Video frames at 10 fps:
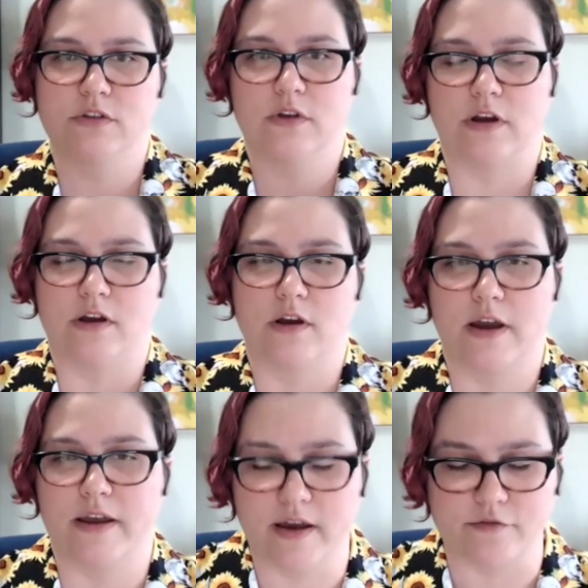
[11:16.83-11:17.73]

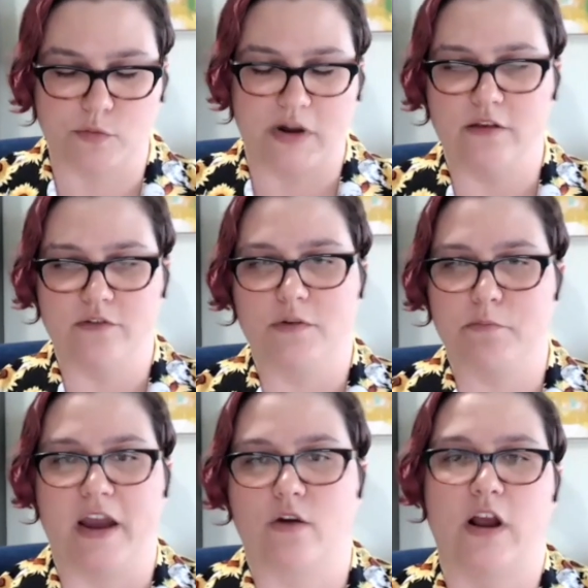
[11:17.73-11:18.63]
I have a relevant
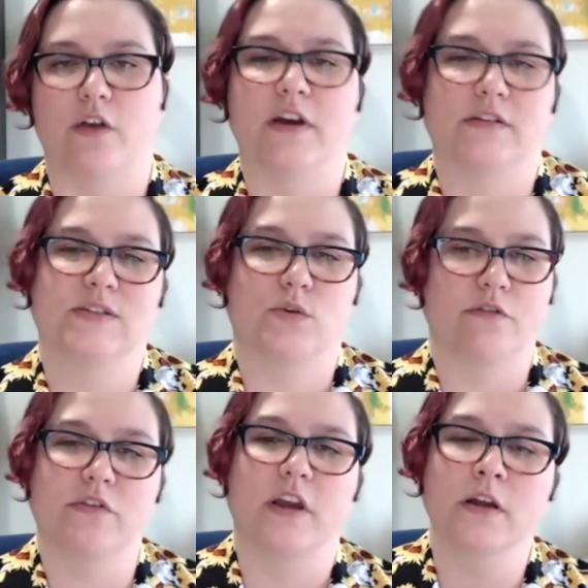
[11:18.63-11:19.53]
background, that sort
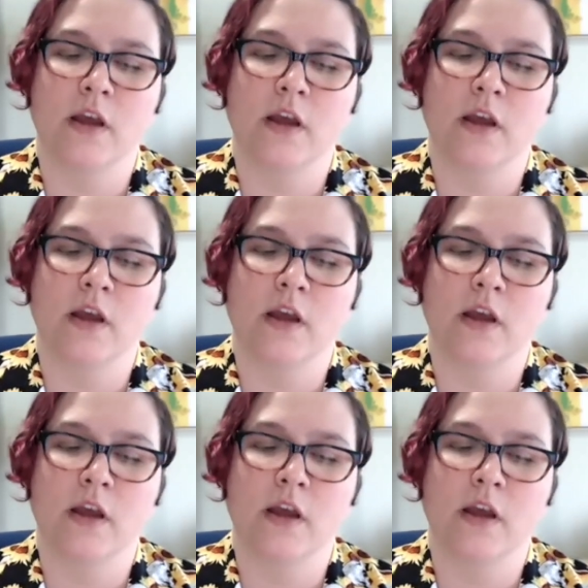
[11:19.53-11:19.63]
of thing.